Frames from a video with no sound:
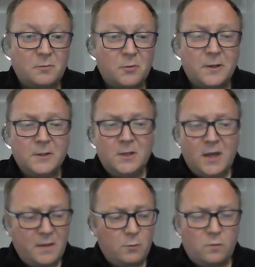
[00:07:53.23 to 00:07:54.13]
But
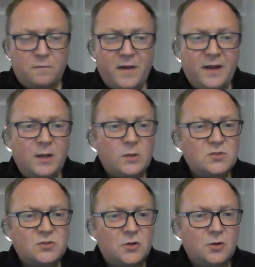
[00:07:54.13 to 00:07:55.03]
I think we'll find out
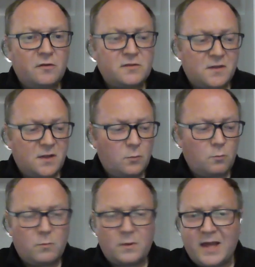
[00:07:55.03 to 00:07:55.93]
soon enough, because I think
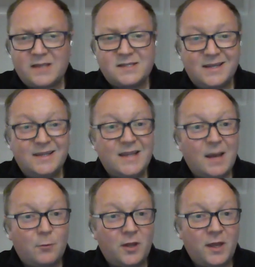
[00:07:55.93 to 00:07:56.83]
Leicester need
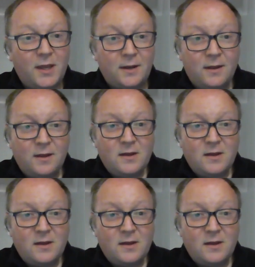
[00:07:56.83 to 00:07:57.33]
that money in